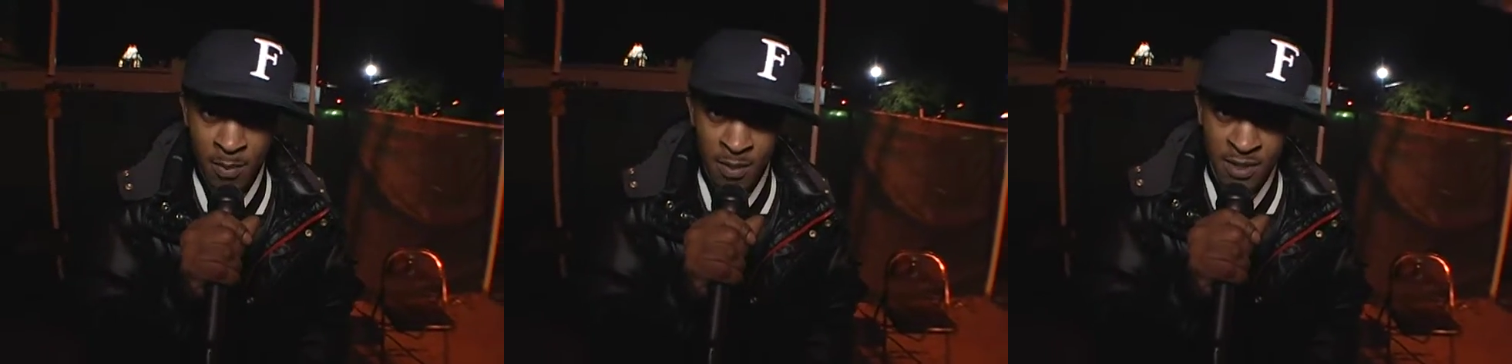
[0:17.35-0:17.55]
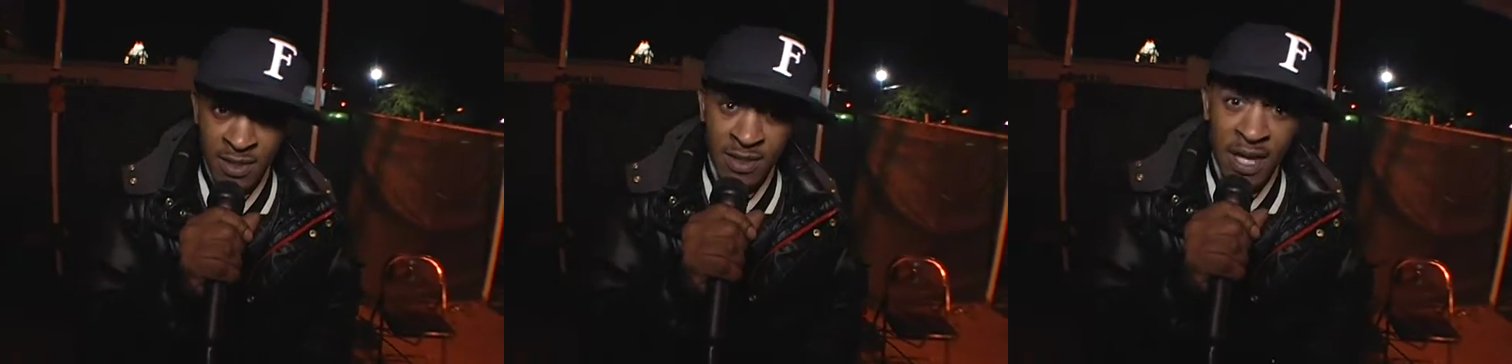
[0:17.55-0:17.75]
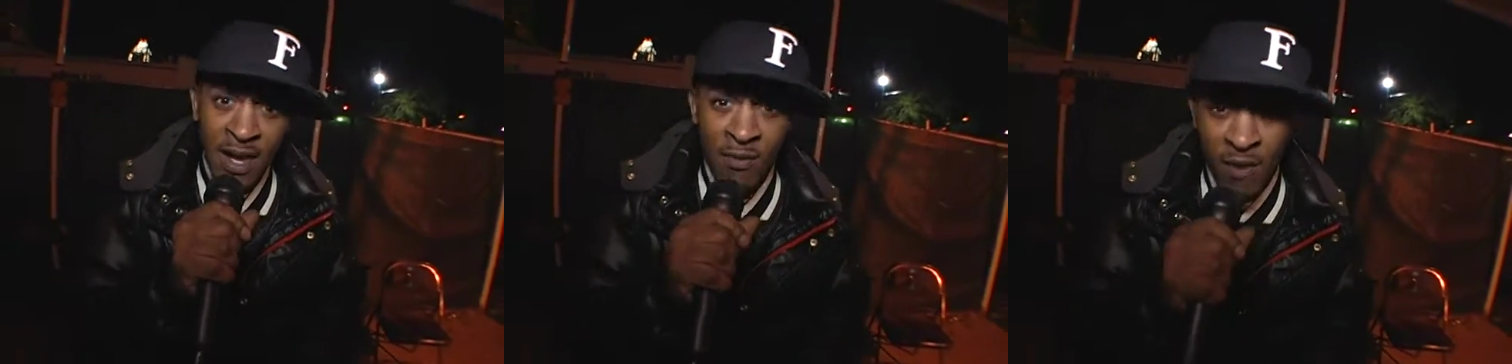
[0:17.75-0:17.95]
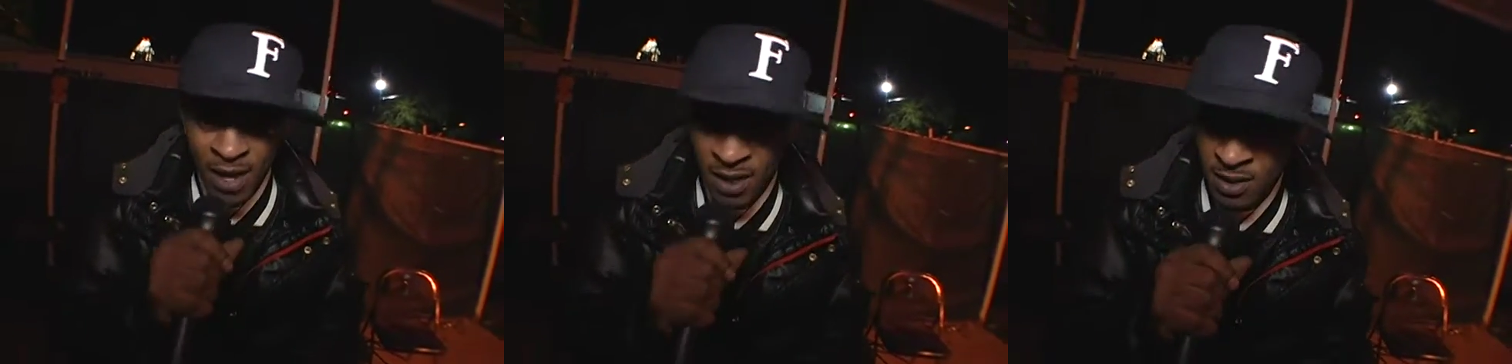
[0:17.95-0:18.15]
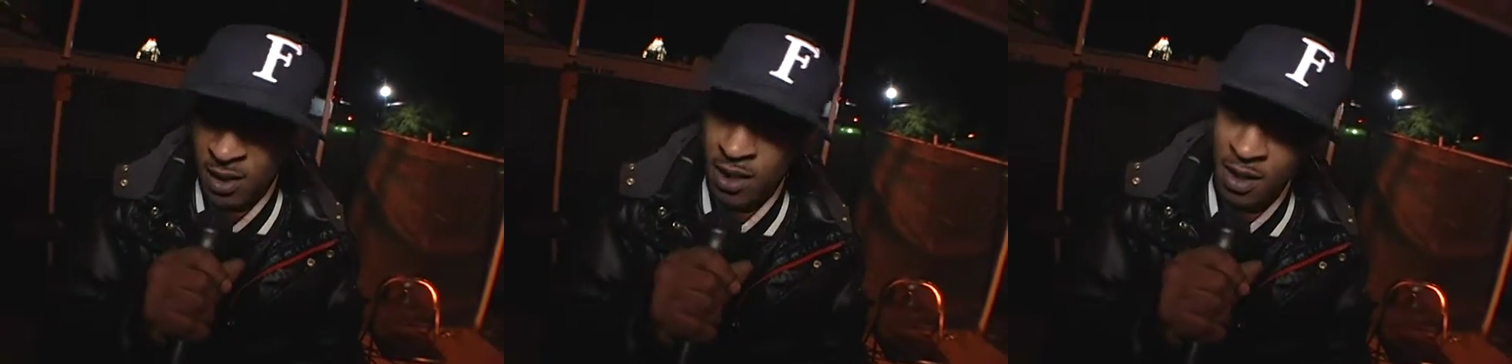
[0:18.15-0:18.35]
but stay
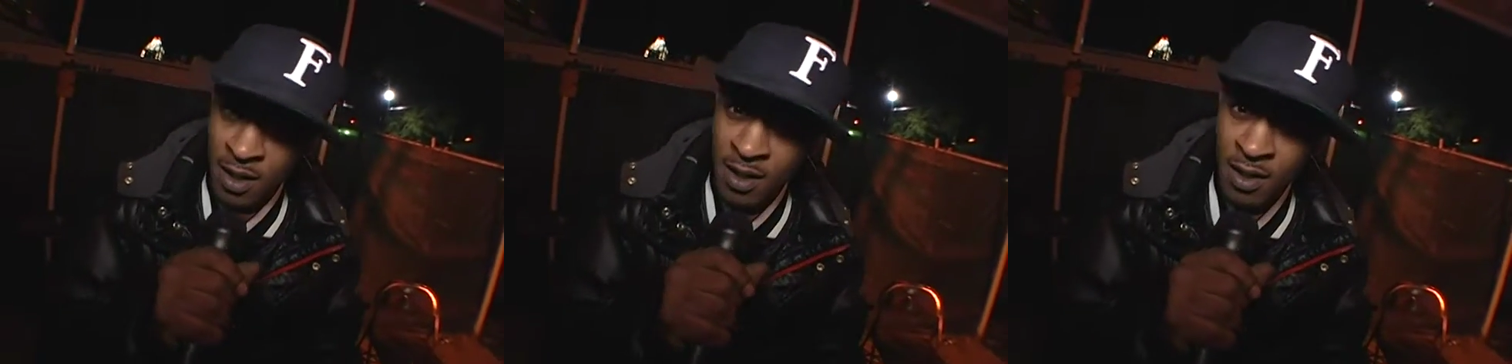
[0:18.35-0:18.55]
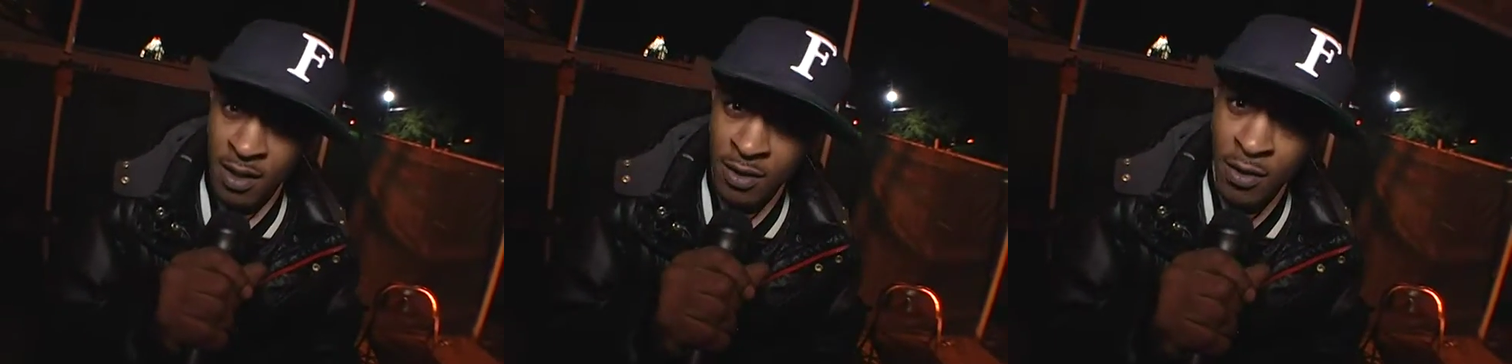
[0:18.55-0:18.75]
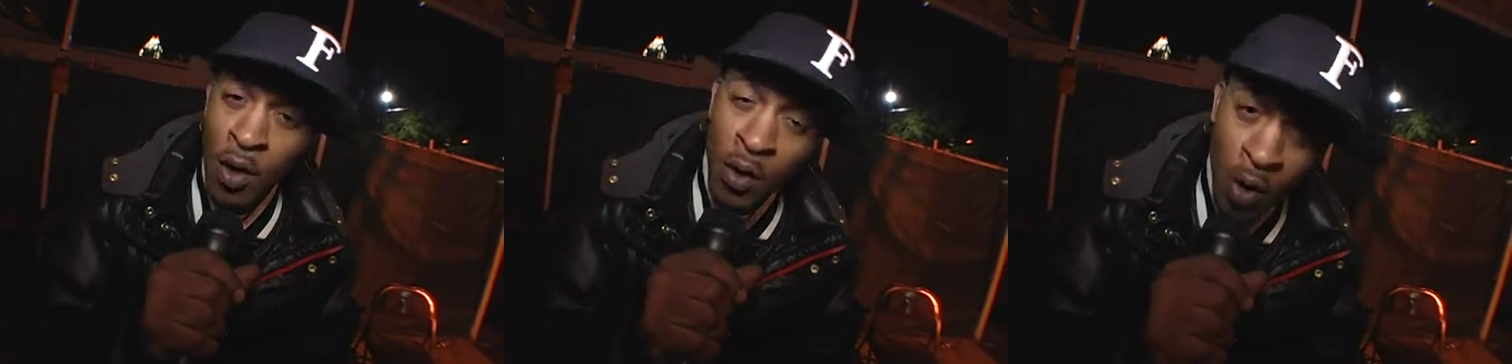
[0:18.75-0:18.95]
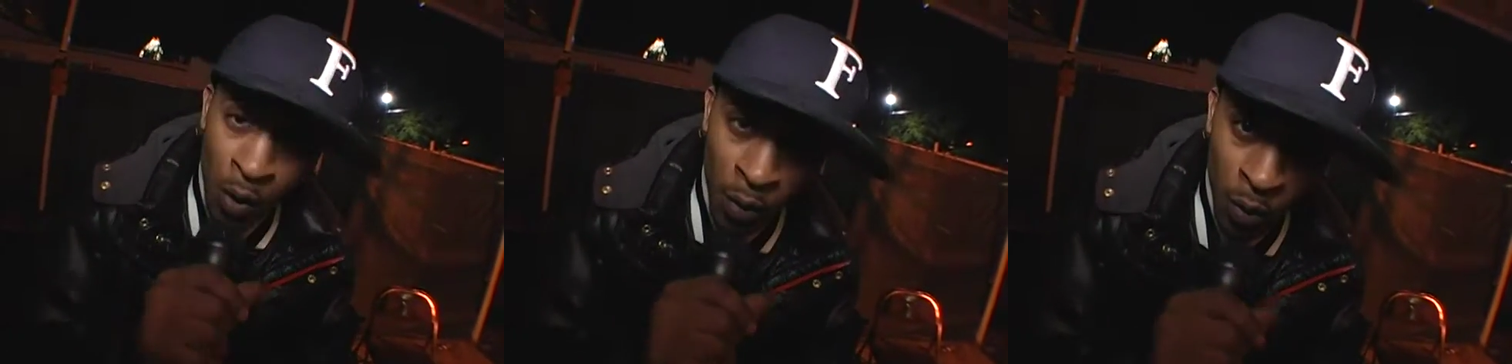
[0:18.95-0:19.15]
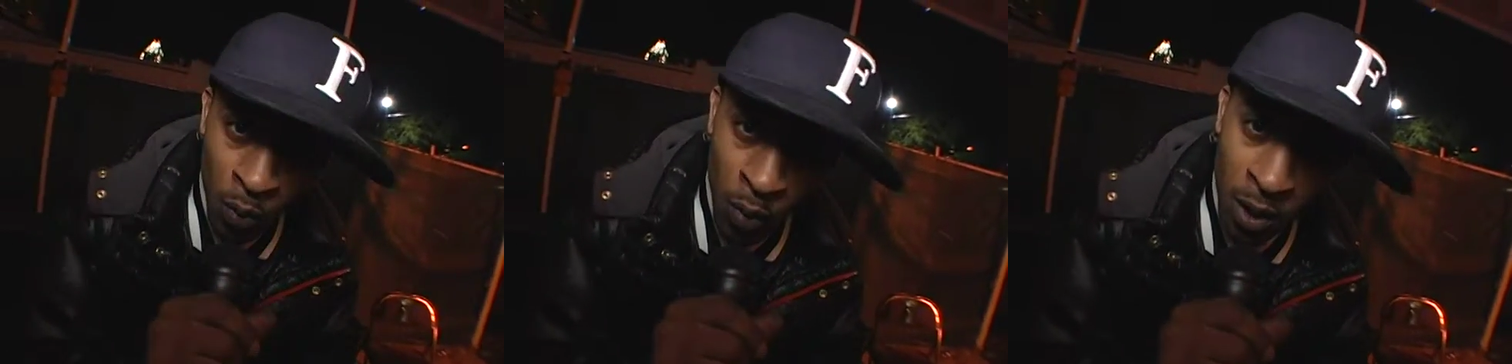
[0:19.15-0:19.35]
right there. Don't
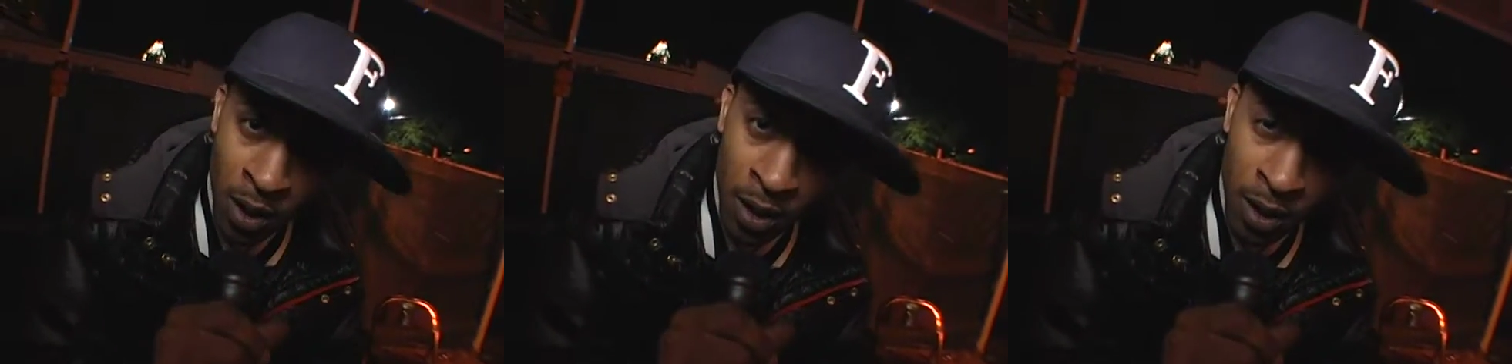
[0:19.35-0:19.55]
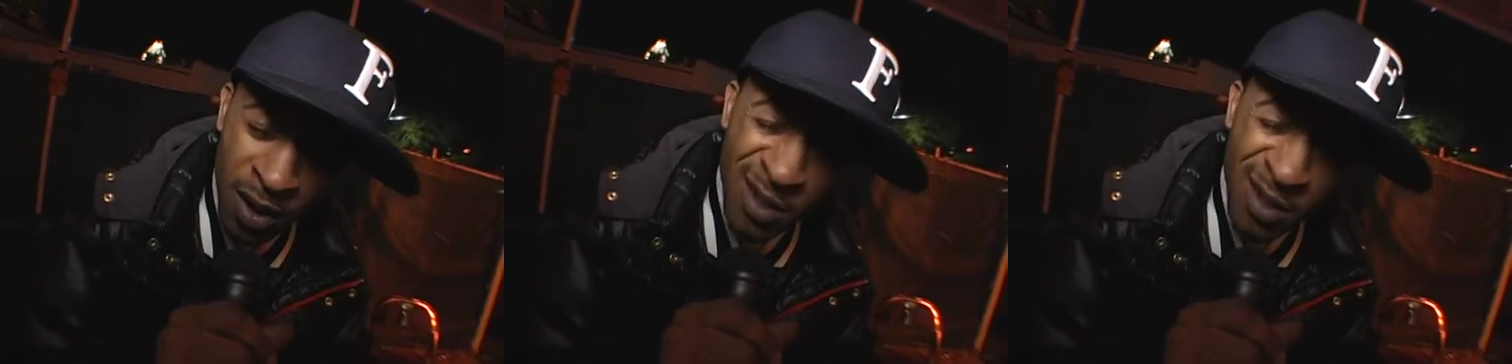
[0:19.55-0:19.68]
go nowhere.